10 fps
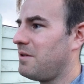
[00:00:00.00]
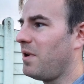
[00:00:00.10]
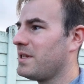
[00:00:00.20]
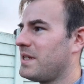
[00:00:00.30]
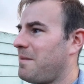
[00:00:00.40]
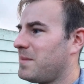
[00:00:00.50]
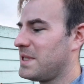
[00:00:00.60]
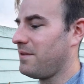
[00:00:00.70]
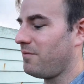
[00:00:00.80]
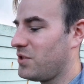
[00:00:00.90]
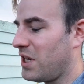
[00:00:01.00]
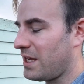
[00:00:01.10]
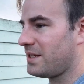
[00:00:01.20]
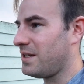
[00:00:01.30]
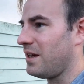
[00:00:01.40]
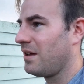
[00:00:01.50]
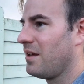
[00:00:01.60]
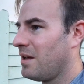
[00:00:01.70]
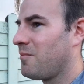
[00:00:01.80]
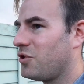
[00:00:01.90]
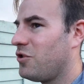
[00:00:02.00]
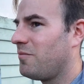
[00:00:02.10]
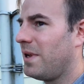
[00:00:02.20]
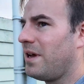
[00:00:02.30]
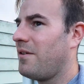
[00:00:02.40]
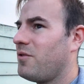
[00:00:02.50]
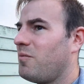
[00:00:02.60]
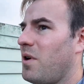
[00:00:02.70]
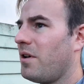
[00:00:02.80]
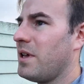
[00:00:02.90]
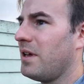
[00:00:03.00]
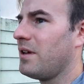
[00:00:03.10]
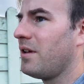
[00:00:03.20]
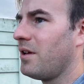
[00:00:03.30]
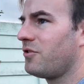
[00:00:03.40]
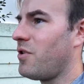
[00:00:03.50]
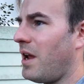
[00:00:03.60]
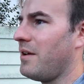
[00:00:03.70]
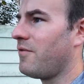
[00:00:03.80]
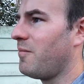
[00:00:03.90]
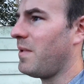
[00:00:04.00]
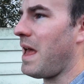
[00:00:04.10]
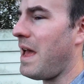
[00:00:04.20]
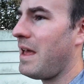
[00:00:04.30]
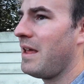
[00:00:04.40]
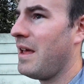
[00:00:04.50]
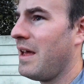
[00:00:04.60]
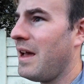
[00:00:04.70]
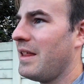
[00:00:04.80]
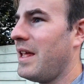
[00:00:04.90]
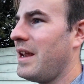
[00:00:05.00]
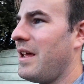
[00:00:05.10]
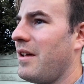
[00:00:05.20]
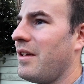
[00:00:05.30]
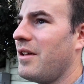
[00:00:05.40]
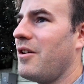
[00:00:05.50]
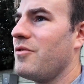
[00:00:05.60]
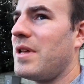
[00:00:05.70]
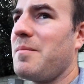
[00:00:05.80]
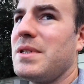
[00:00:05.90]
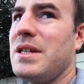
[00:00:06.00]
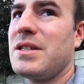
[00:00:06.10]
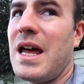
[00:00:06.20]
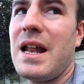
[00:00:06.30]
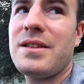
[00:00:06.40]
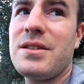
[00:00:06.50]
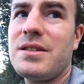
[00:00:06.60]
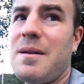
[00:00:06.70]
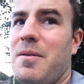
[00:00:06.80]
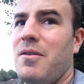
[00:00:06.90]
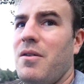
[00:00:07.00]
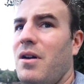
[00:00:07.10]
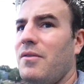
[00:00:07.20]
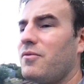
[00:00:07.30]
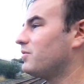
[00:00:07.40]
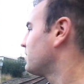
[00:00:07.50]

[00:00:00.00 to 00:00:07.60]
It runs empty from Chester, presumably after working a train from there, and then it goes empty to Allerton Depot afterwards.